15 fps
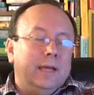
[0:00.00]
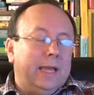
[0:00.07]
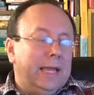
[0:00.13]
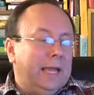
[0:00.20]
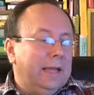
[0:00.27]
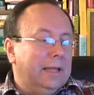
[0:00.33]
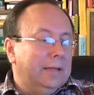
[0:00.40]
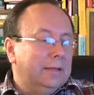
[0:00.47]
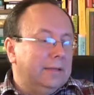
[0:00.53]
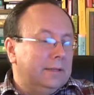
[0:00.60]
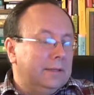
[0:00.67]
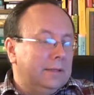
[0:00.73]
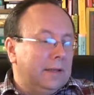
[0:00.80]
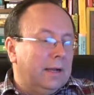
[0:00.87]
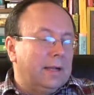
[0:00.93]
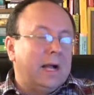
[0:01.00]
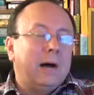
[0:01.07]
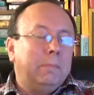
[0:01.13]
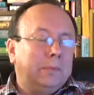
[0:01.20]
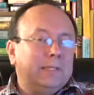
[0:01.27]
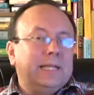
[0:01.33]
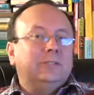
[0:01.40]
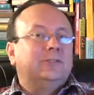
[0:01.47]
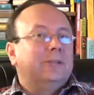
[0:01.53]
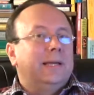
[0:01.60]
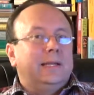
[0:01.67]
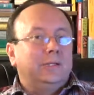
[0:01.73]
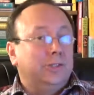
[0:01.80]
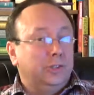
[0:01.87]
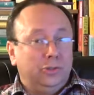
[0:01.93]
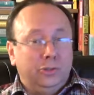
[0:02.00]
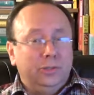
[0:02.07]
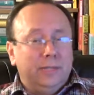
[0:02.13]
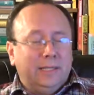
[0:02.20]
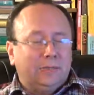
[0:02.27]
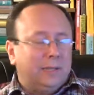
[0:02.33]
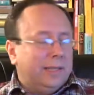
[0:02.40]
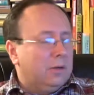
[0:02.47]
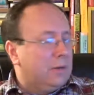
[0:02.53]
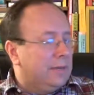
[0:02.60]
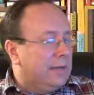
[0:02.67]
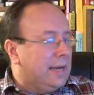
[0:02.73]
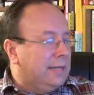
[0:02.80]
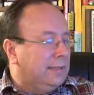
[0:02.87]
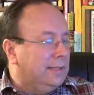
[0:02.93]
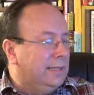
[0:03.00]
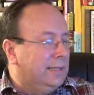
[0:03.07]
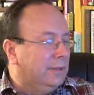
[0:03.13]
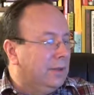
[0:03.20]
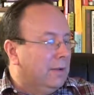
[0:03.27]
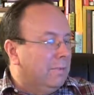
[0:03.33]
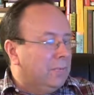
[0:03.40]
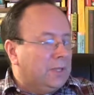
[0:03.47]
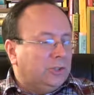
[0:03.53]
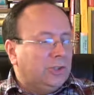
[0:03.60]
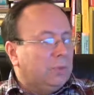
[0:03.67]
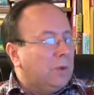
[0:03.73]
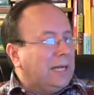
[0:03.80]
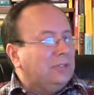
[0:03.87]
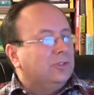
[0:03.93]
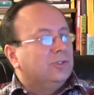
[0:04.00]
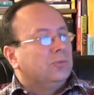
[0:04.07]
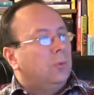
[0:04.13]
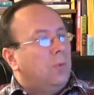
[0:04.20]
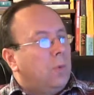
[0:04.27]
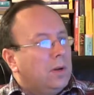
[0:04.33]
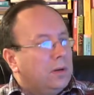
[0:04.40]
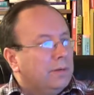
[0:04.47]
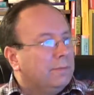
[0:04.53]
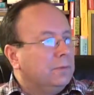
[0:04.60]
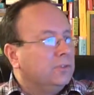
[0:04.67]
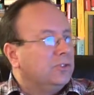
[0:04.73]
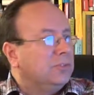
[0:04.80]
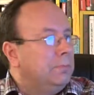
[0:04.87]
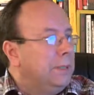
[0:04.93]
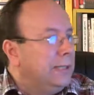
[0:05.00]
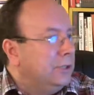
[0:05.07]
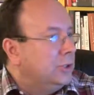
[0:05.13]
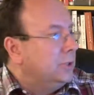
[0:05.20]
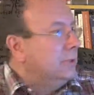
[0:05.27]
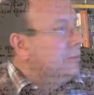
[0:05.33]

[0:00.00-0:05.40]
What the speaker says: And a couple days later, just 2 days later on the 19th, she writes this wonderful speech.